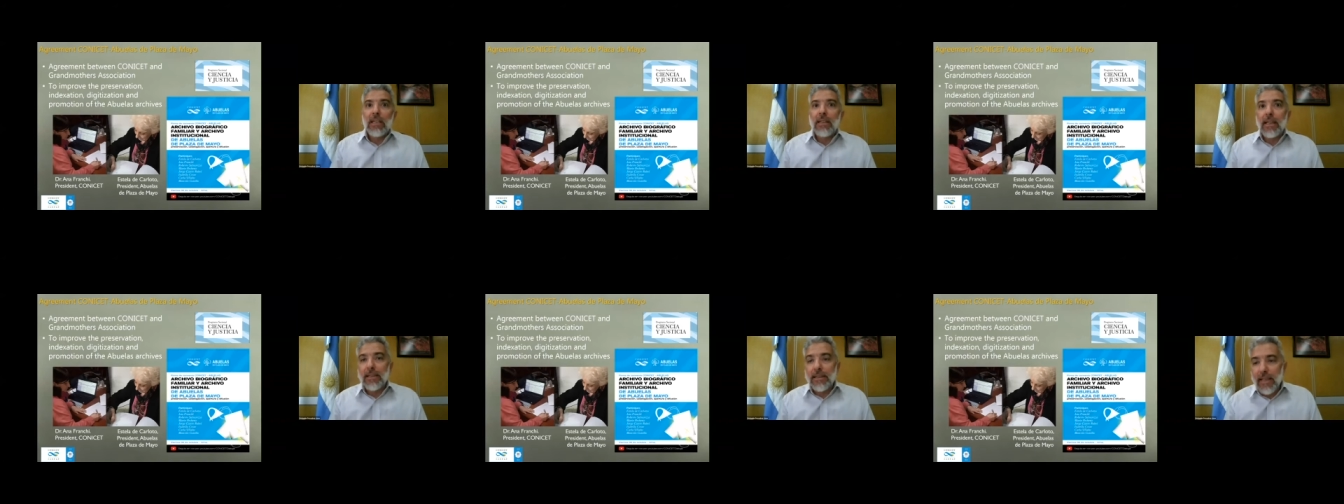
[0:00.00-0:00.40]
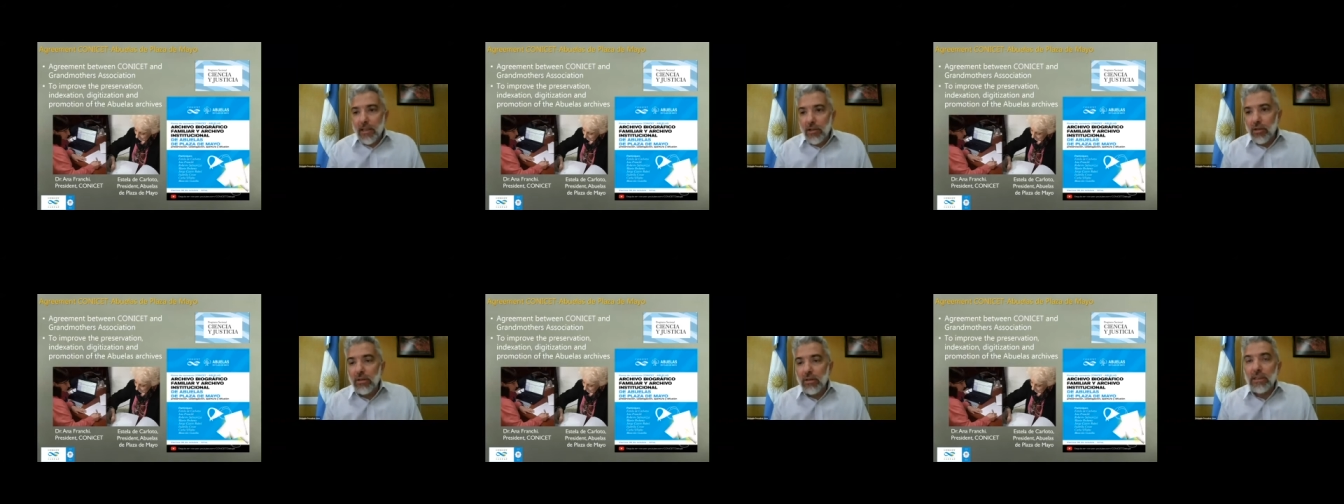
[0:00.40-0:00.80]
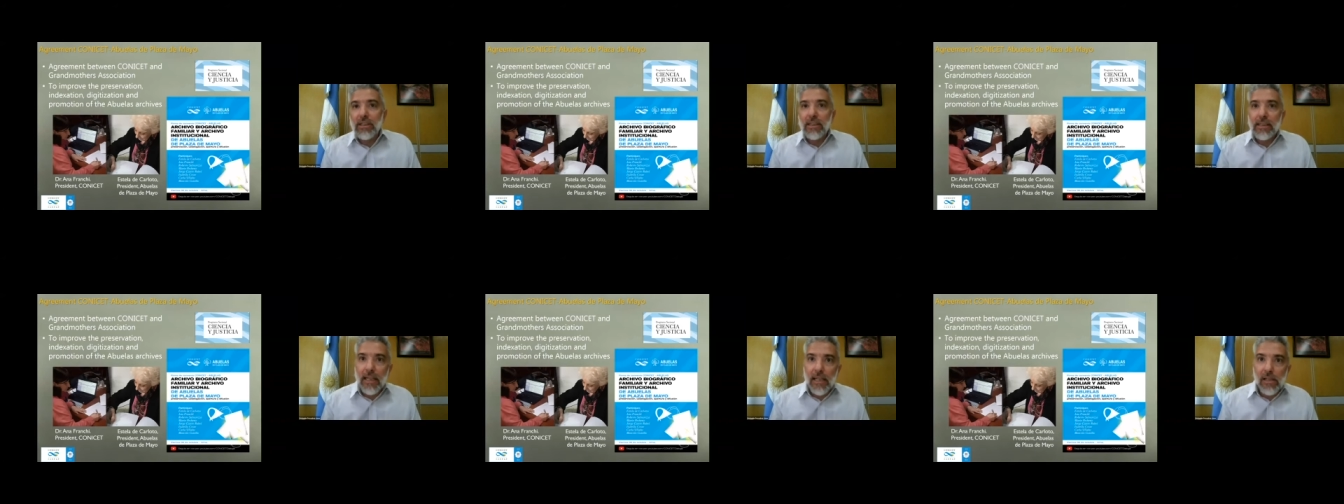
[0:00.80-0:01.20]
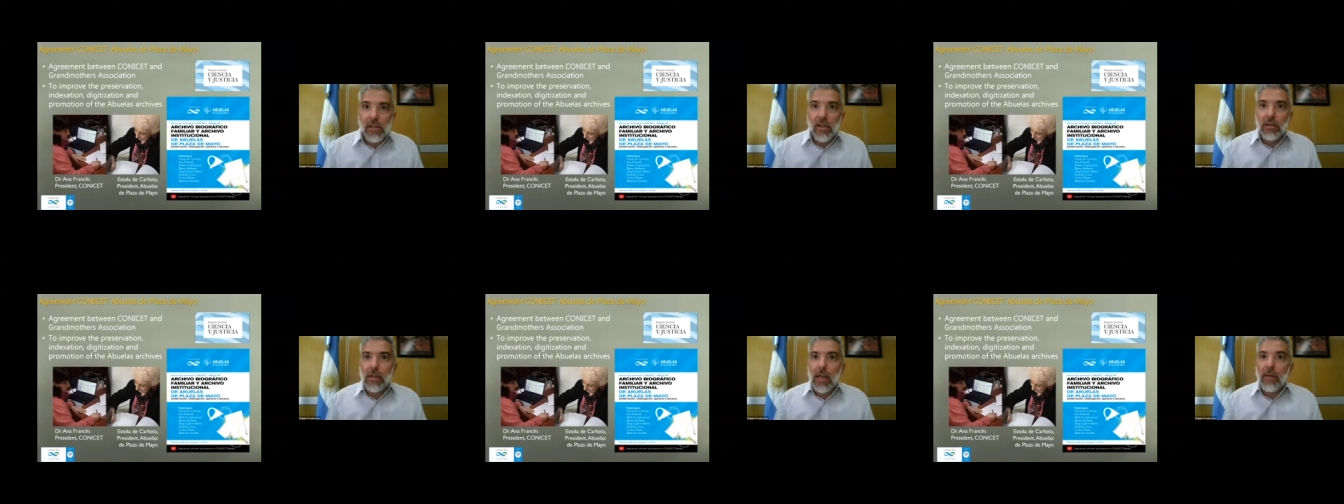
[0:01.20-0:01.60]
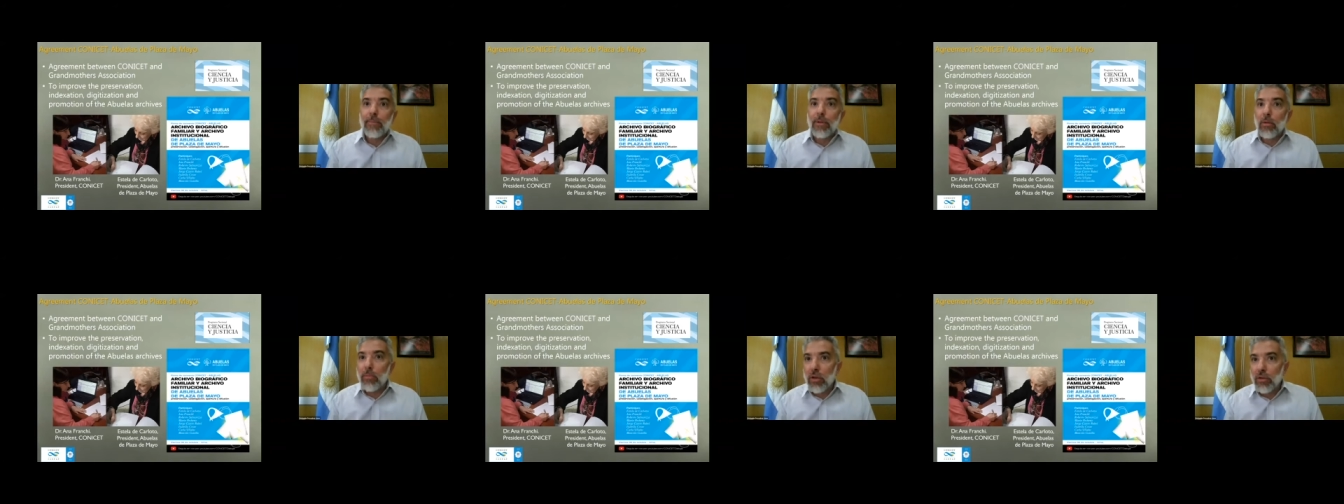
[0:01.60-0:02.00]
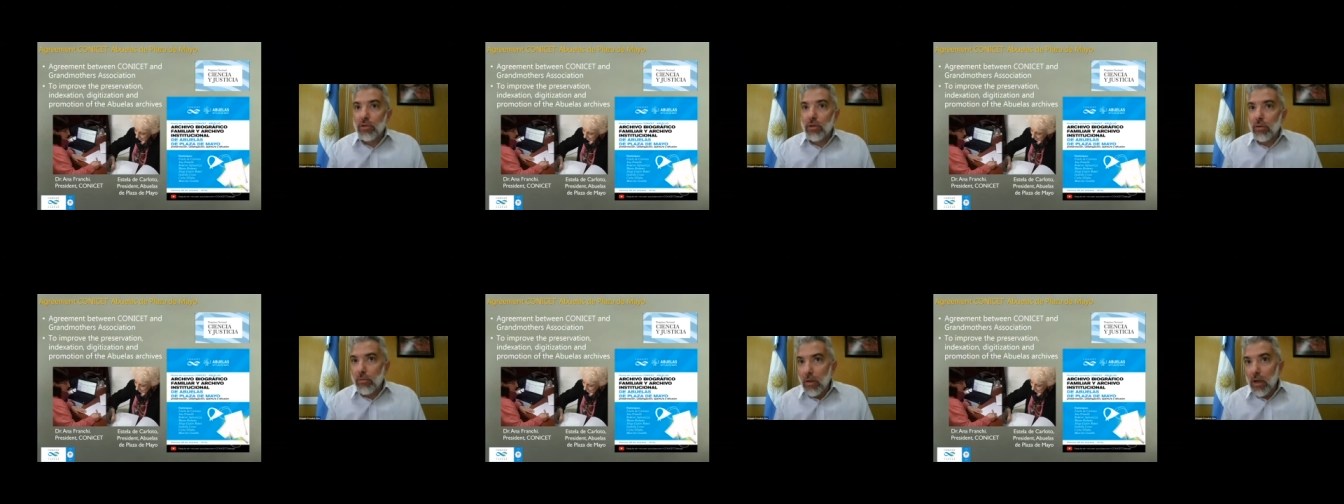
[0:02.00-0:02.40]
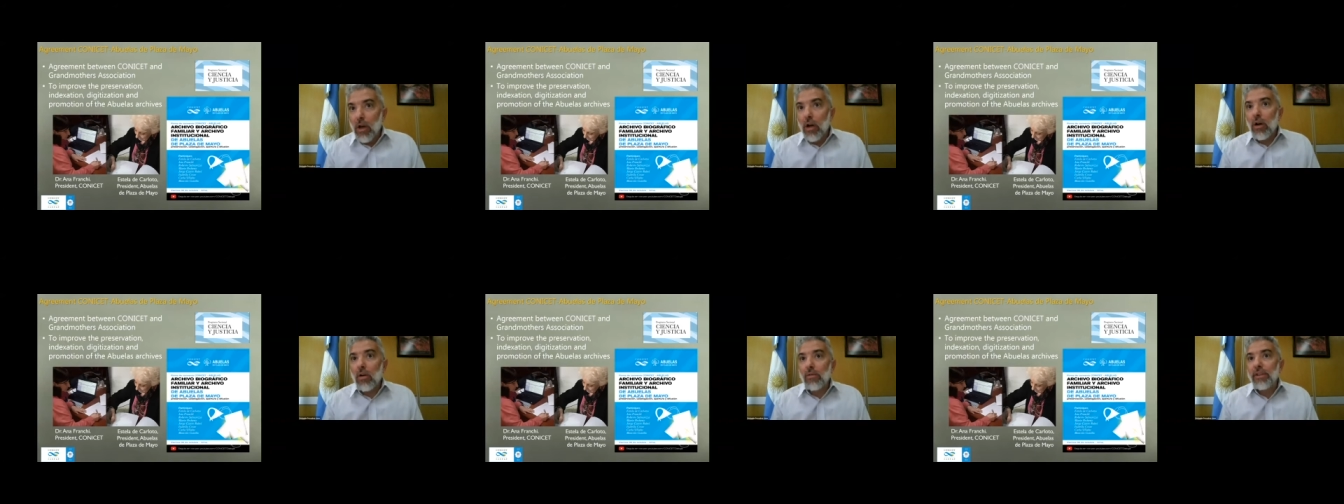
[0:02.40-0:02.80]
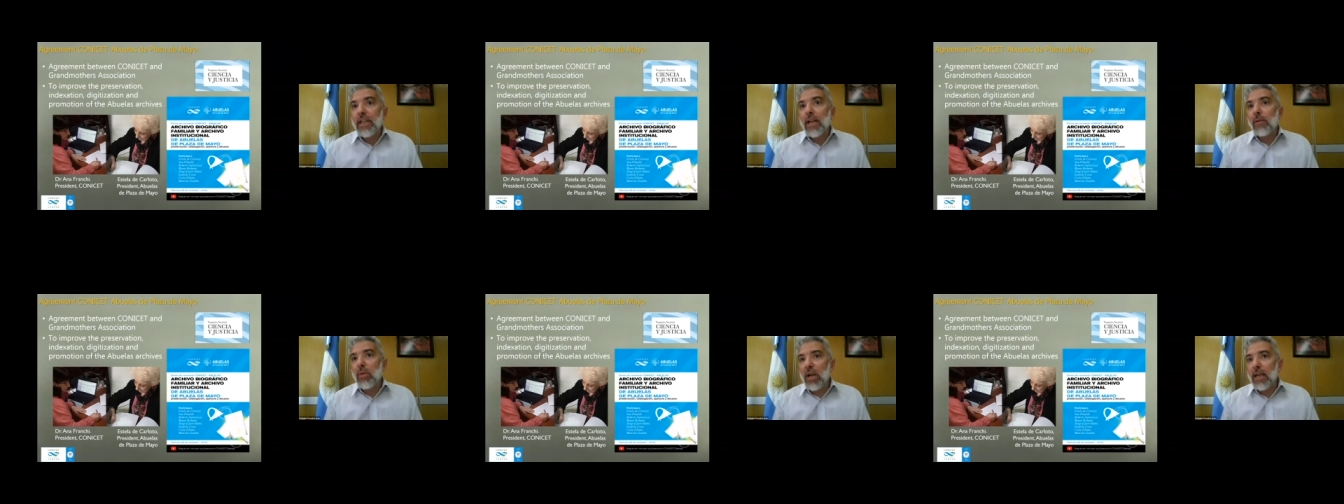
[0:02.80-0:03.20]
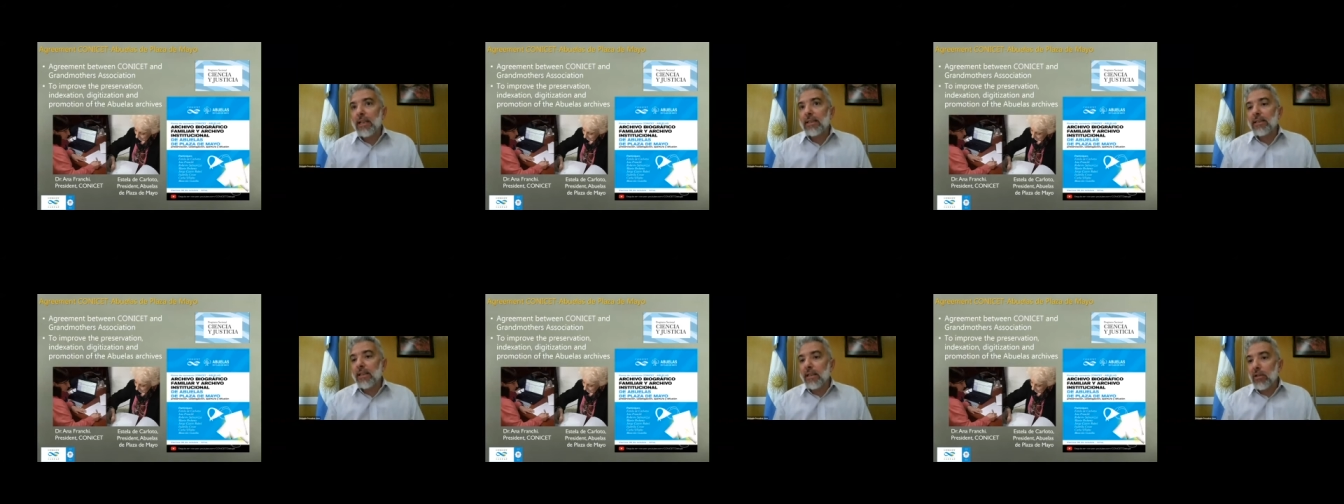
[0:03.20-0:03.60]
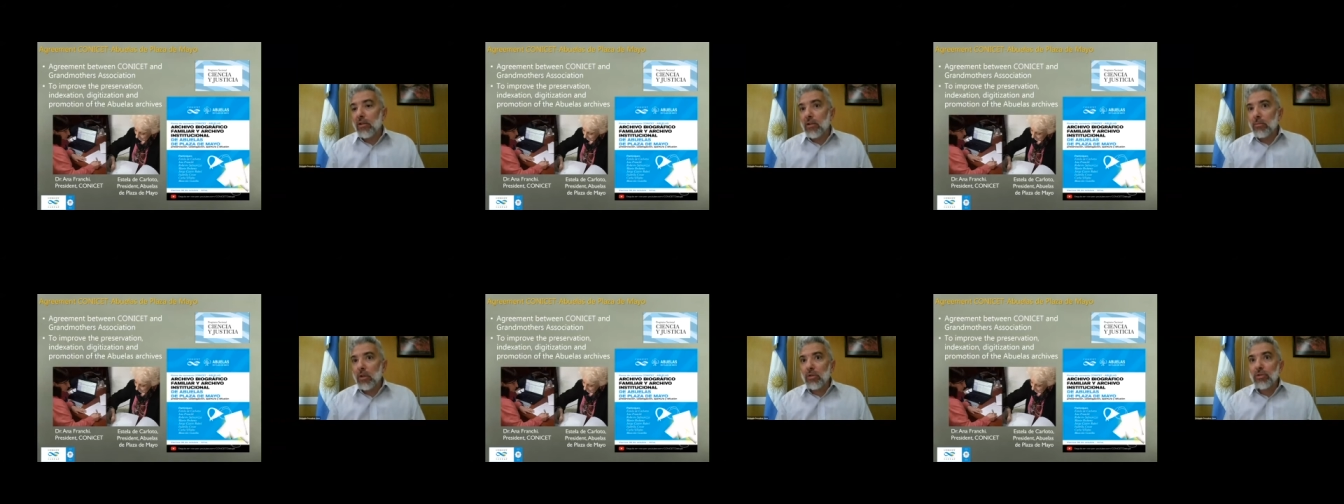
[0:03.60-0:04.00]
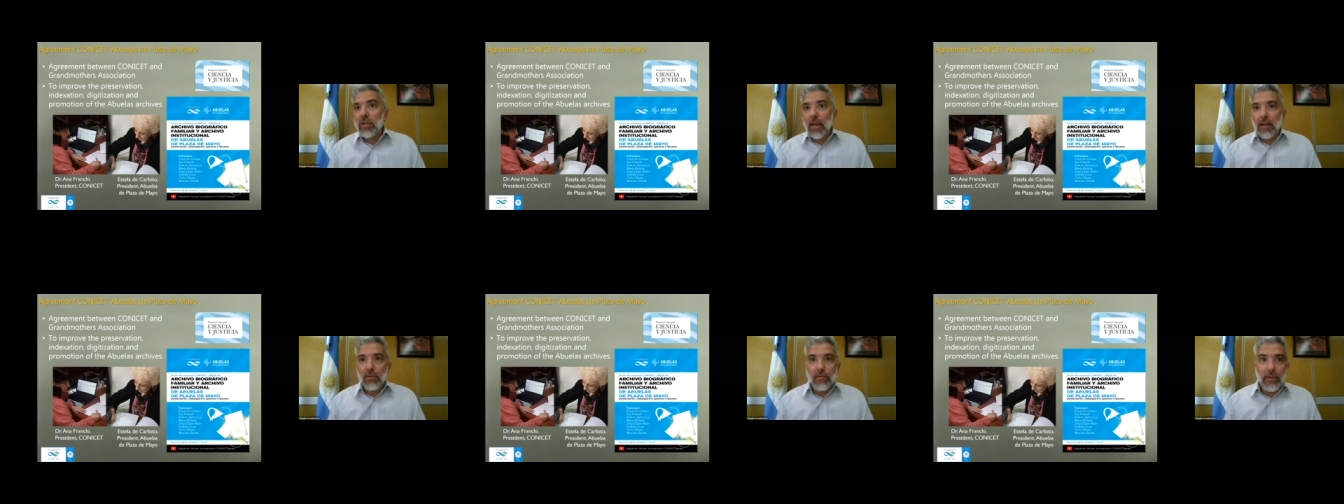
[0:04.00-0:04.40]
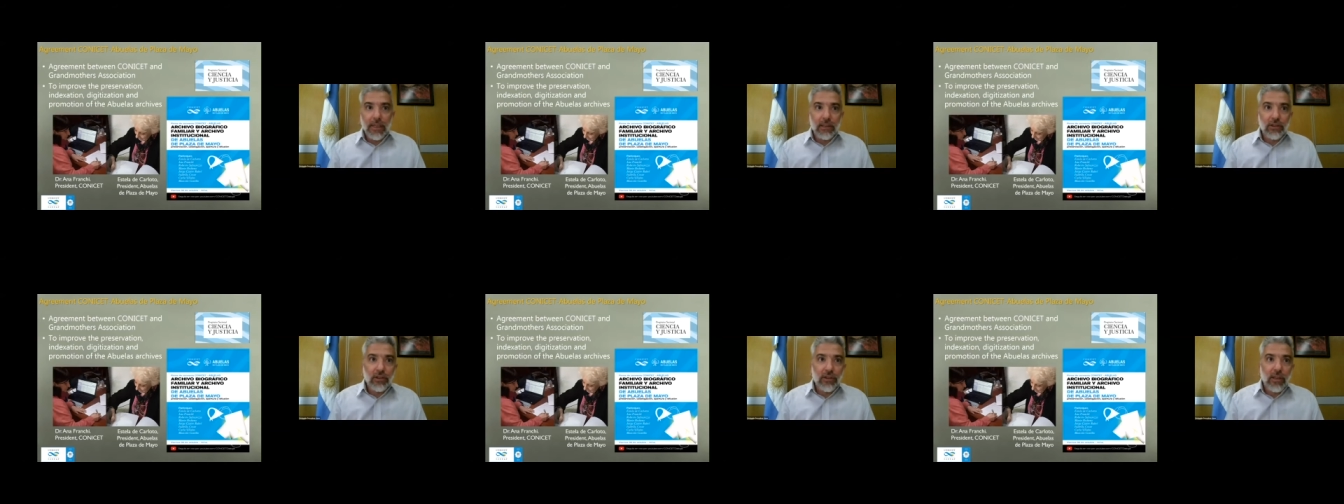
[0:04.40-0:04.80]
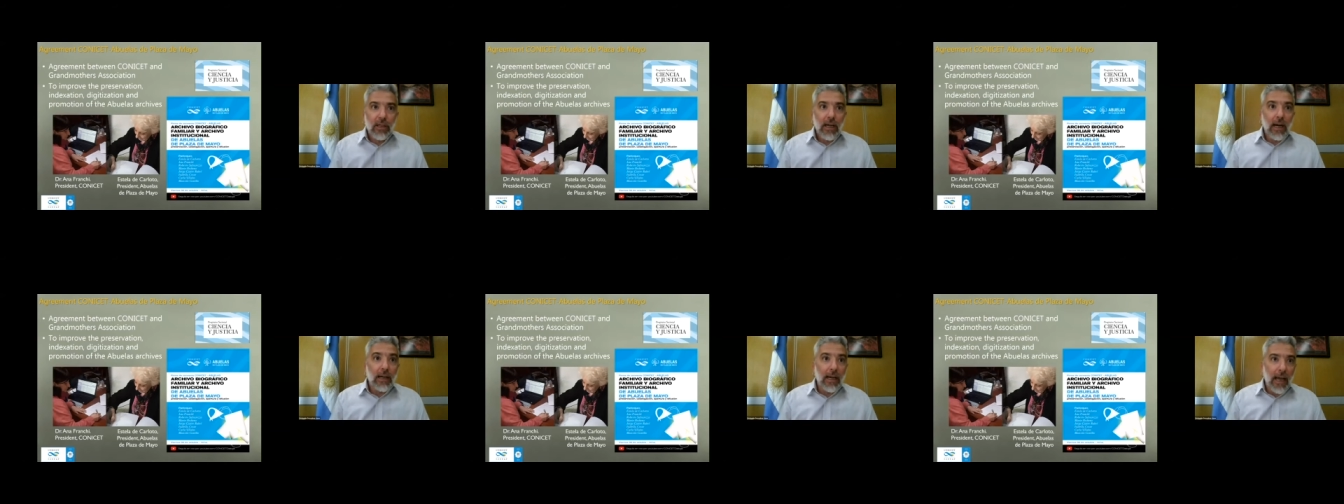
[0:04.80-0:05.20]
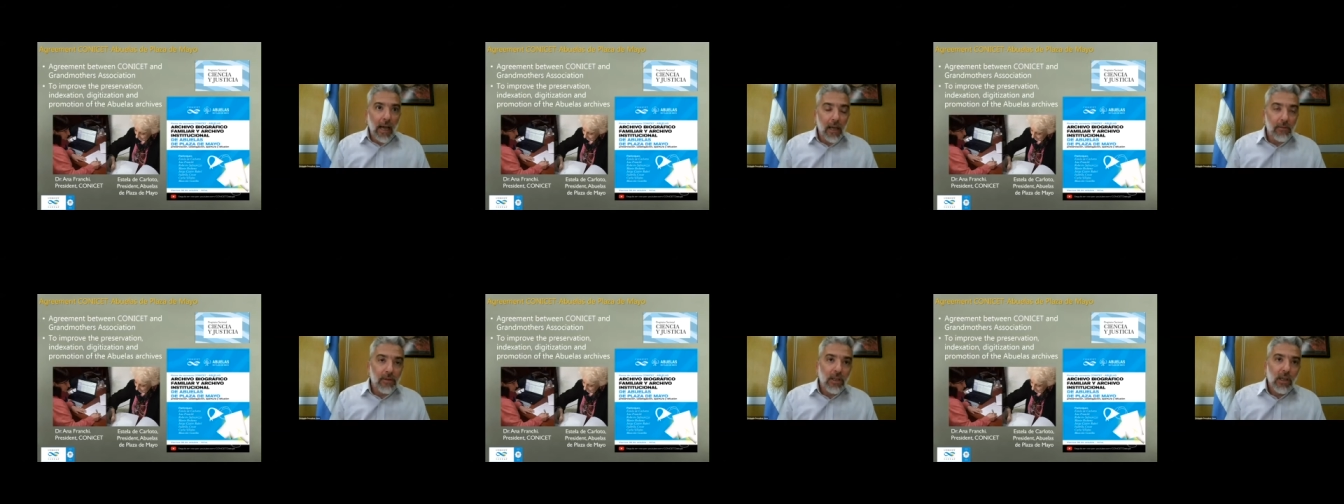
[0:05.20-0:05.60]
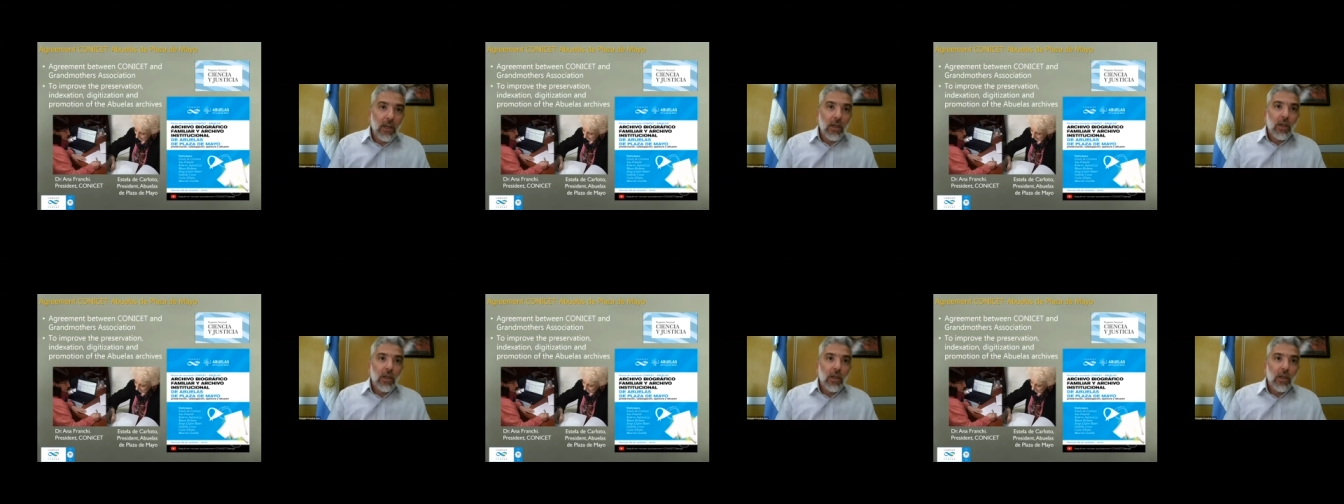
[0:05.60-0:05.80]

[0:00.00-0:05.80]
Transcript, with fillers: indexation, digitization, and promotion of the Abuelas' enormous and rich archives,